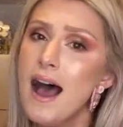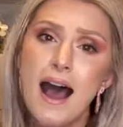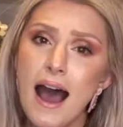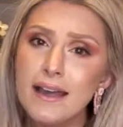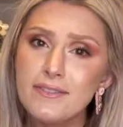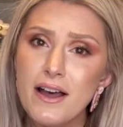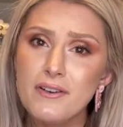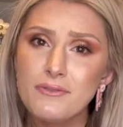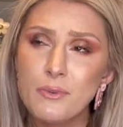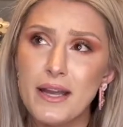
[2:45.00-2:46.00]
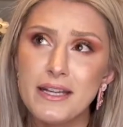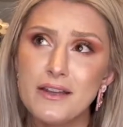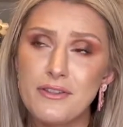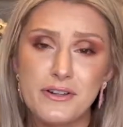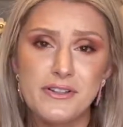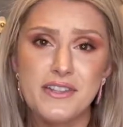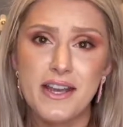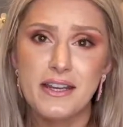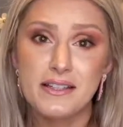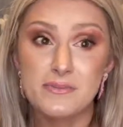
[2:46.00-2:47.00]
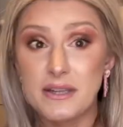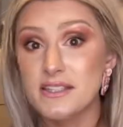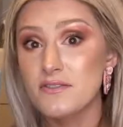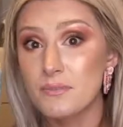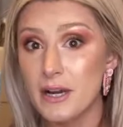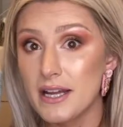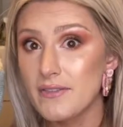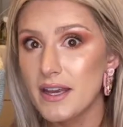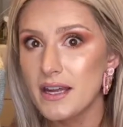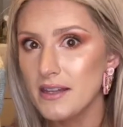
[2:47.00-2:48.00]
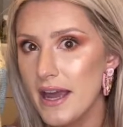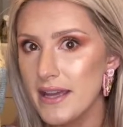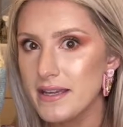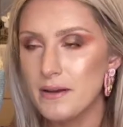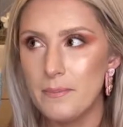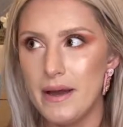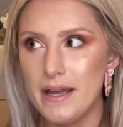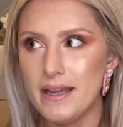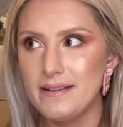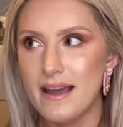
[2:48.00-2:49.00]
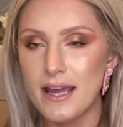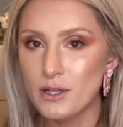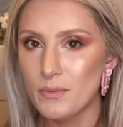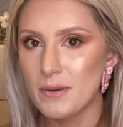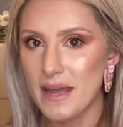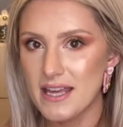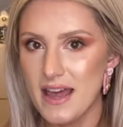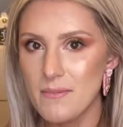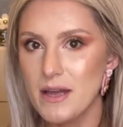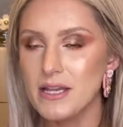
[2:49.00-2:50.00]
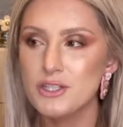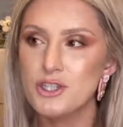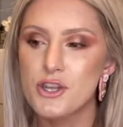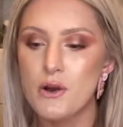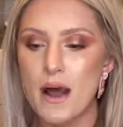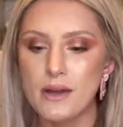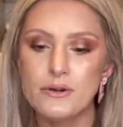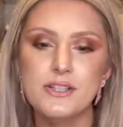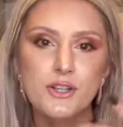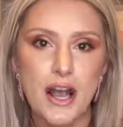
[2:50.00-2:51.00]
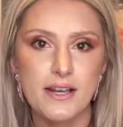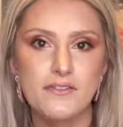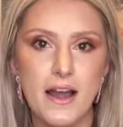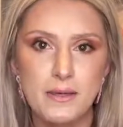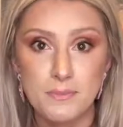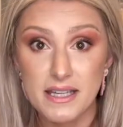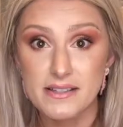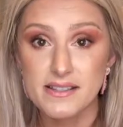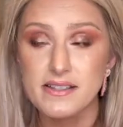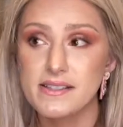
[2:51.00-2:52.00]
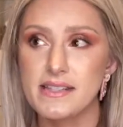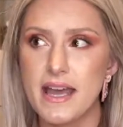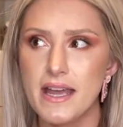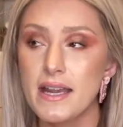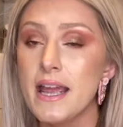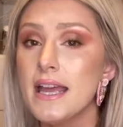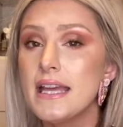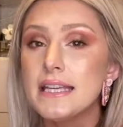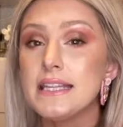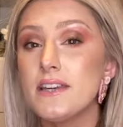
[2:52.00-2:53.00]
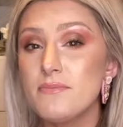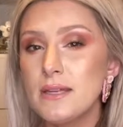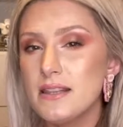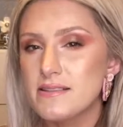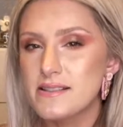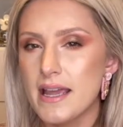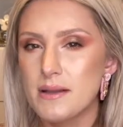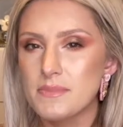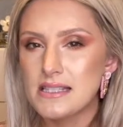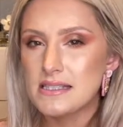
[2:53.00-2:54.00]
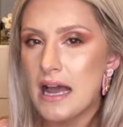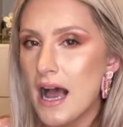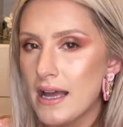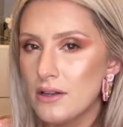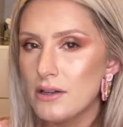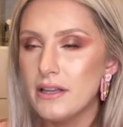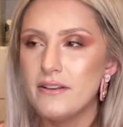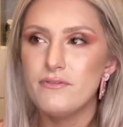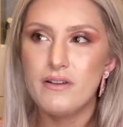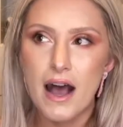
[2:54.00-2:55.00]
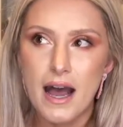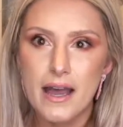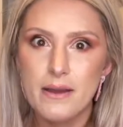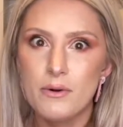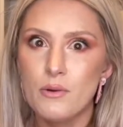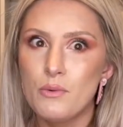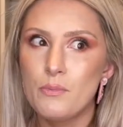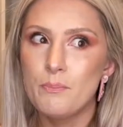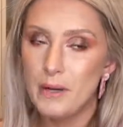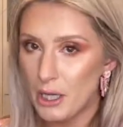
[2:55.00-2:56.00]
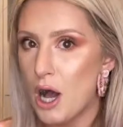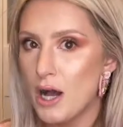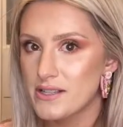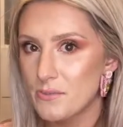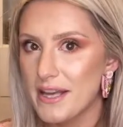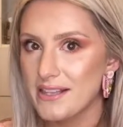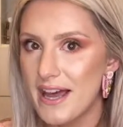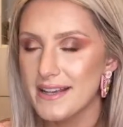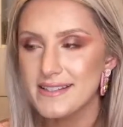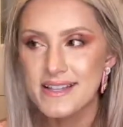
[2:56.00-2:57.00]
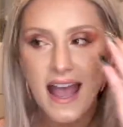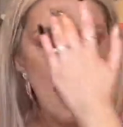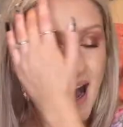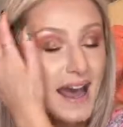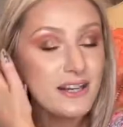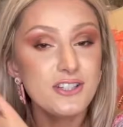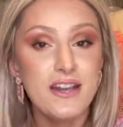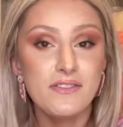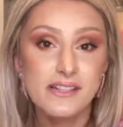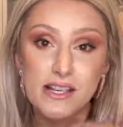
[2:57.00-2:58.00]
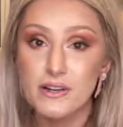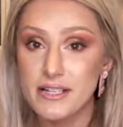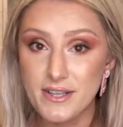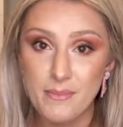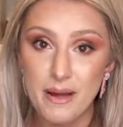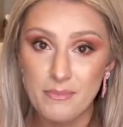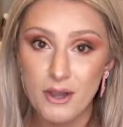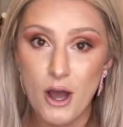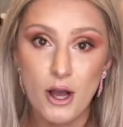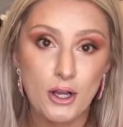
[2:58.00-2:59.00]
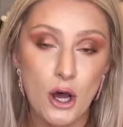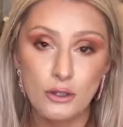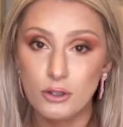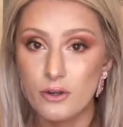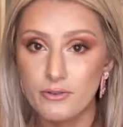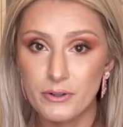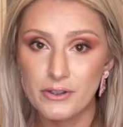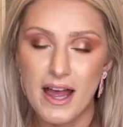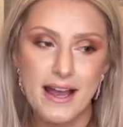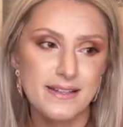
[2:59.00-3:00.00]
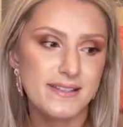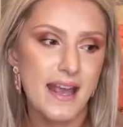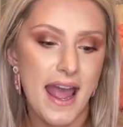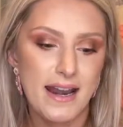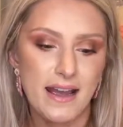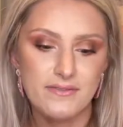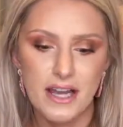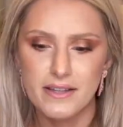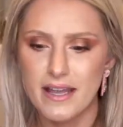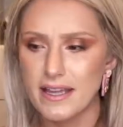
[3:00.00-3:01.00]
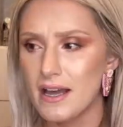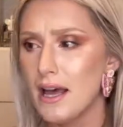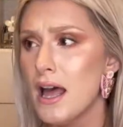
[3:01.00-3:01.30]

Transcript: I love when there's an expensive brand that I like, but I don't want to pay that much. So I always try to find pieces that give me the same style and vibe, but cost way less. I actually have a series on my blog called Look for Less, and I've done like a